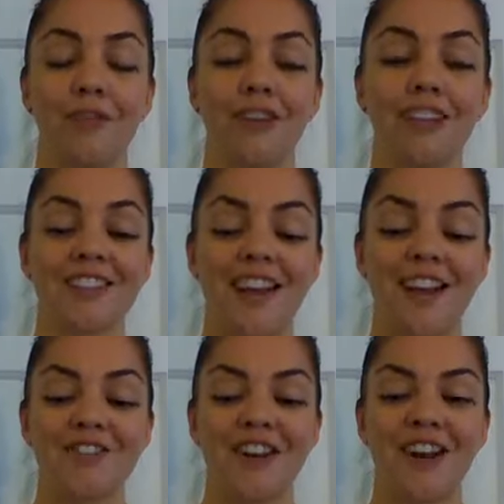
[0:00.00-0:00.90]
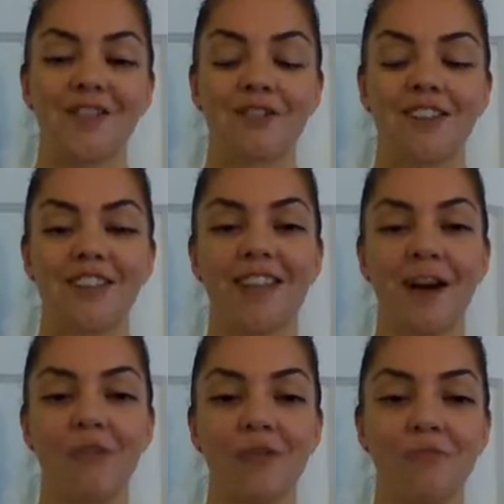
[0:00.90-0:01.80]
If you get sidetracked within
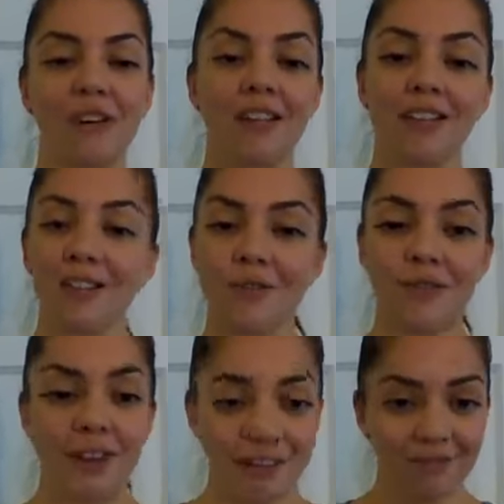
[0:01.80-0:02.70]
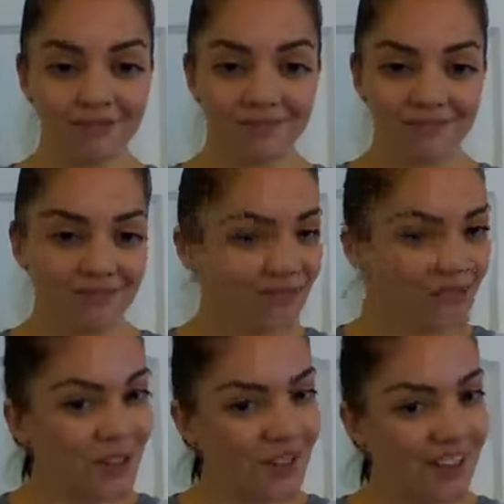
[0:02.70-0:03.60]
that one breath, that's okay.
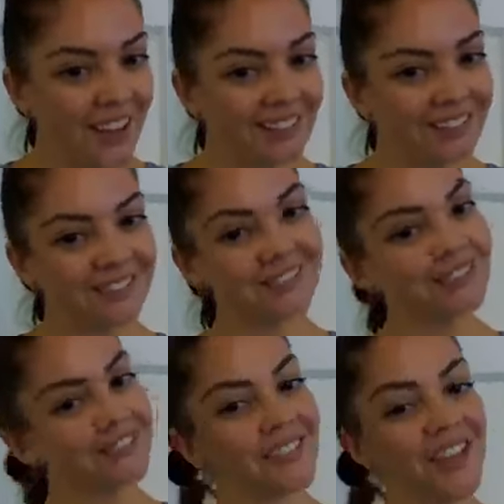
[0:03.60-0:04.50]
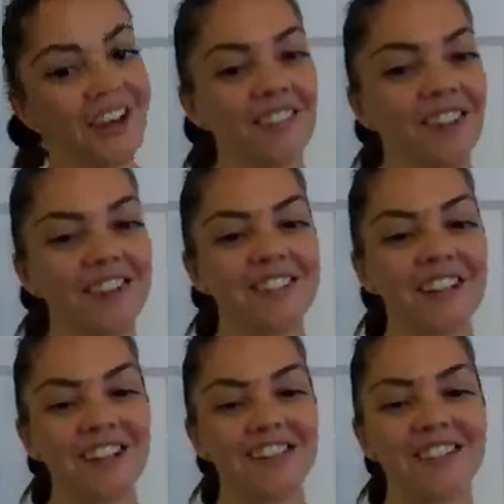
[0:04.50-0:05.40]
Start again. You have another
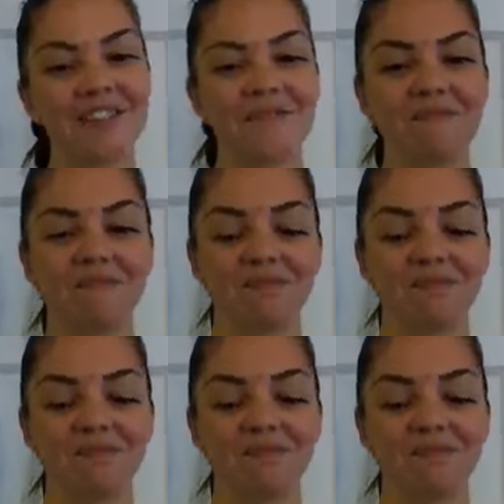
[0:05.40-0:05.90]
chance.